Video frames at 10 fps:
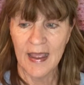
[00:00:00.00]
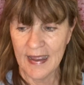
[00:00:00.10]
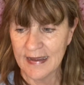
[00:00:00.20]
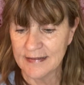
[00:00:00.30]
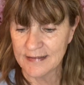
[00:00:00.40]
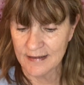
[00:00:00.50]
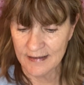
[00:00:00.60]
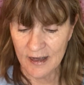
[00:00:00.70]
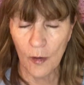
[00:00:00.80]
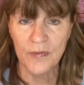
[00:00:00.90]
and
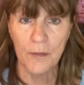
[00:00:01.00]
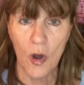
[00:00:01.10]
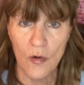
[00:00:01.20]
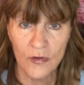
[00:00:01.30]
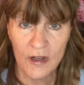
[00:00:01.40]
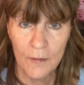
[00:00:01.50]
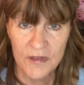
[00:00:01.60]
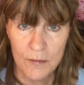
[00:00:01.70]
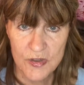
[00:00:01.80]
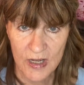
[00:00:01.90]
help them overcome
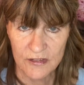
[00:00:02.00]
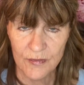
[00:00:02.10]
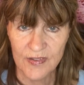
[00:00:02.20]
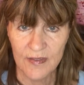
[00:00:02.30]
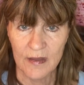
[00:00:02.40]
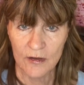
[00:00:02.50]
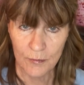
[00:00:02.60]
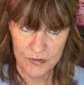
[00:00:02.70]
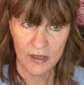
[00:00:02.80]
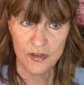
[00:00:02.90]
the
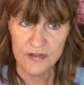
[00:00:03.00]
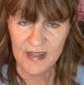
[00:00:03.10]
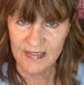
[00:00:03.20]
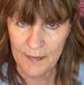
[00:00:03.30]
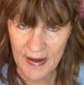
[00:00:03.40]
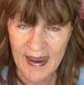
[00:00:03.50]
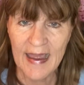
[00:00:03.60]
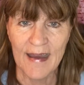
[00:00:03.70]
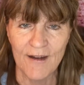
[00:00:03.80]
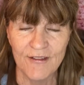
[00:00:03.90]
objections that they may
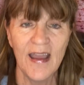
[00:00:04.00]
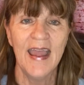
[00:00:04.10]
have,